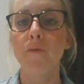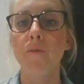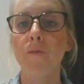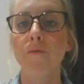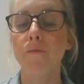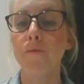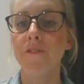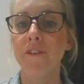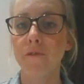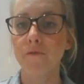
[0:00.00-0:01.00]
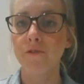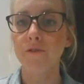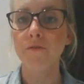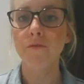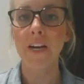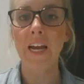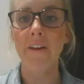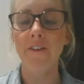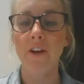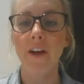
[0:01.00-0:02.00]
or removing all jewellery,
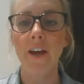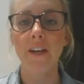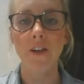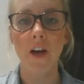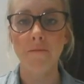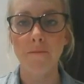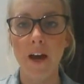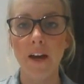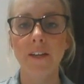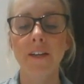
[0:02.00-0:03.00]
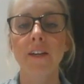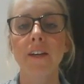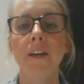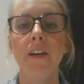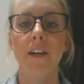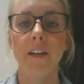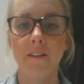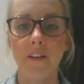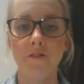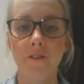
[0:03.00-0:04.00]
having your hair tied back,
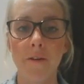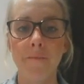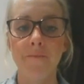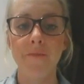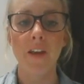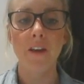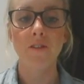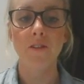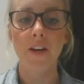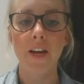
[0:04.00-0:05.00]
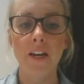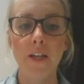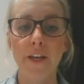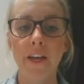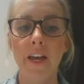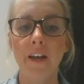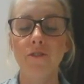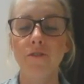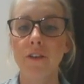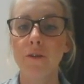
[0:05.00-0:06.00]
etc. So anything
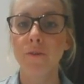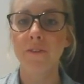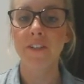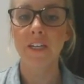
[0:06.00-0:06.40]
extra you would have